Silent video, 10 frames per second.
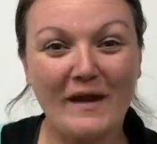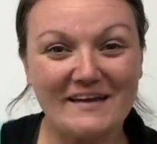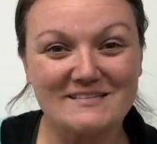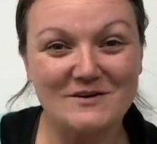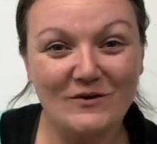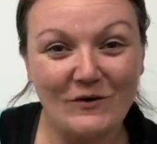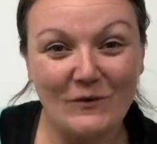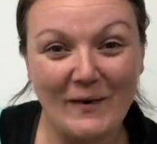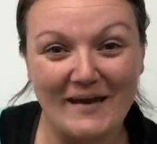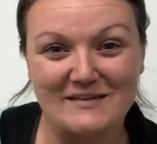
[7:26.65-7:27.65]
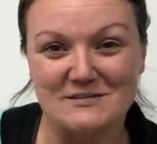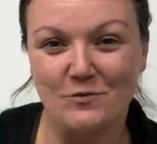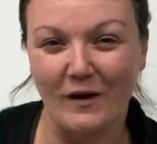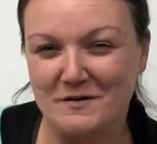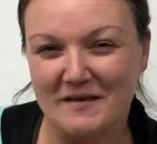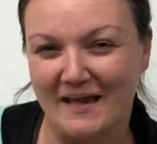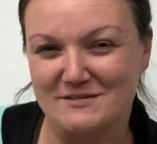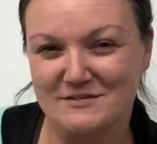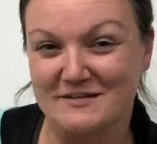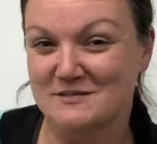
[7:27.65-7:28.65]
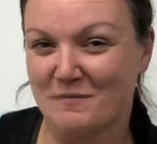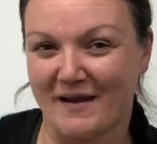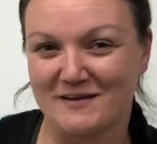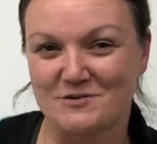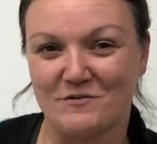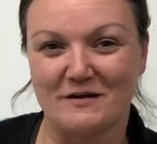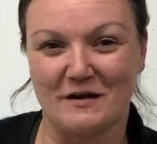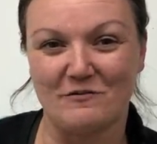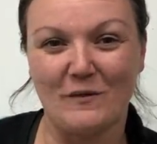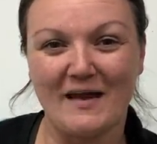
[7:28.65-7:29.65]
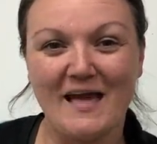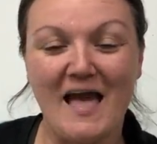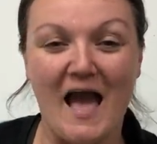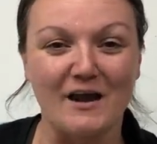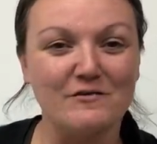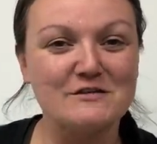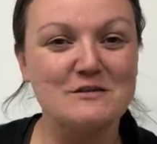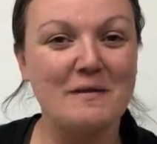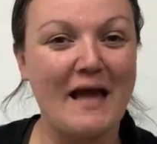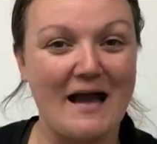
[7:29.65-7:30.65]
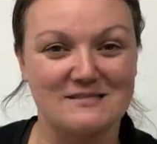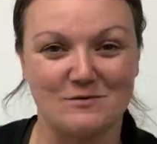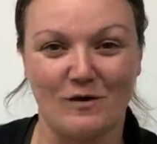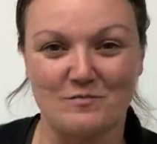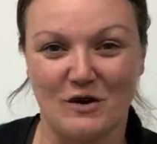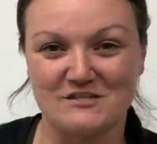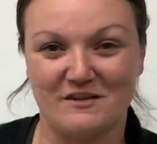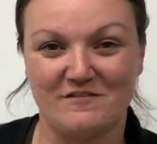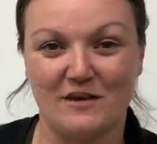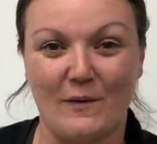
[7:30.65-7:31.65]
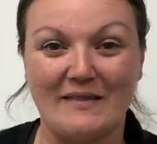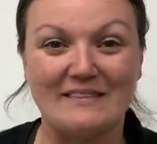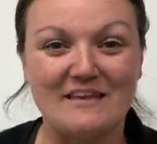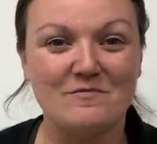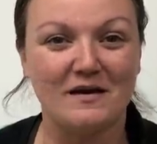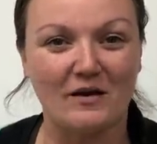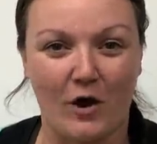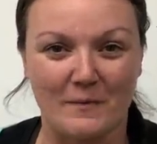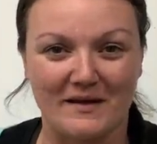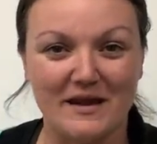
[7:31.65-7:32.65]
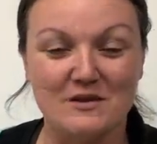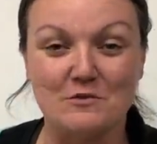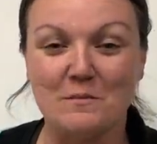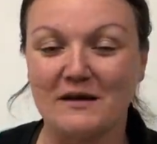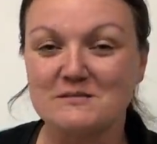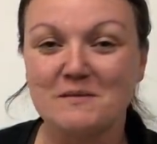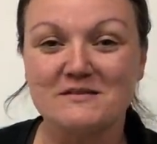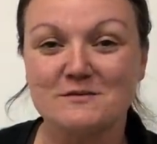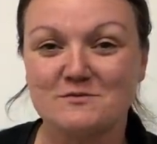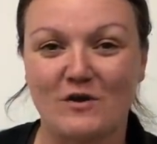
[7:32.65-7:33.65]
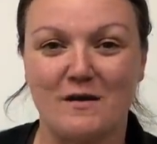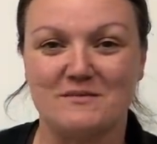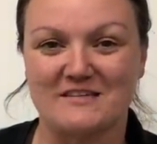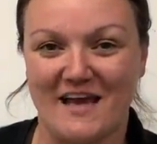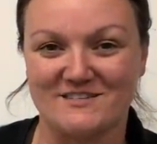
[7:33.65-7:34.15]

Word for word: Wait, don't go away. Do you want to be entered into my October giveaway? Head over to my Axe and Weld project video and leave me a comment. You must be a subscriber to